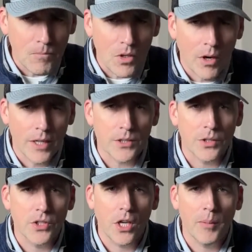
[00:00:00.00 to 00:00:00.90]
All right, so
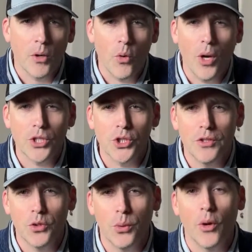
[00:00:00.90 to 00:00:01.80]
let's talk about
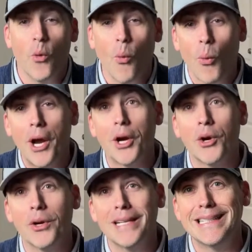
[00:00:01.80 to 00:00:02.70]
question 3.
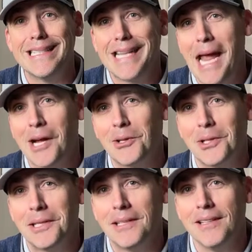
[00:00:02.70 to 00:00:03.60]
Where
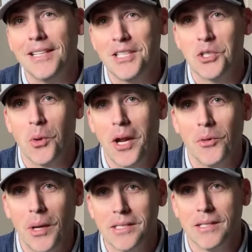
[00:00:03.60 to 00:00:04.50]
exactly is Grand
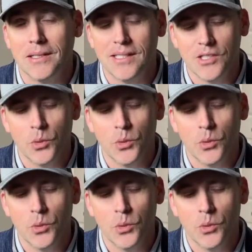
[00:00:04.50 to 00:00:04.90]
Residences?